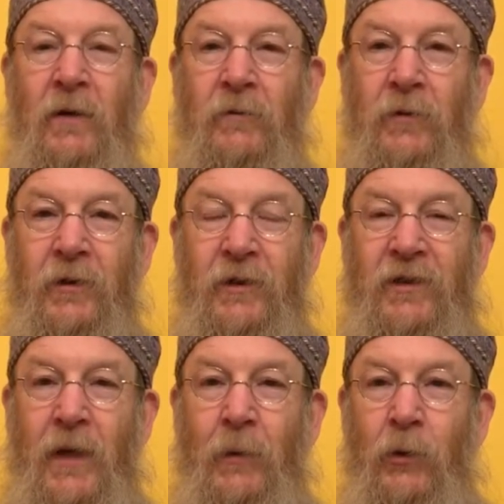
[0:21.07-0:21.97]
for the
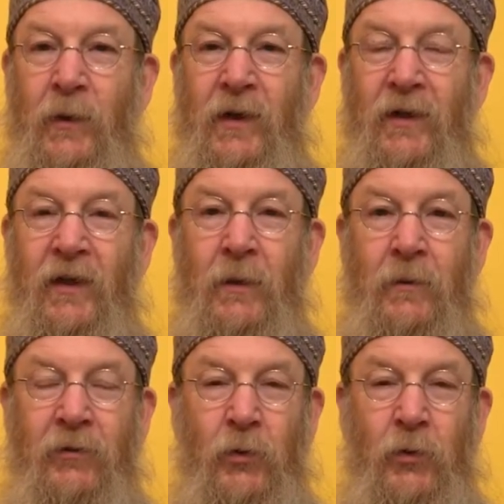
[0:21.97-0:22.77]
summer reading theme of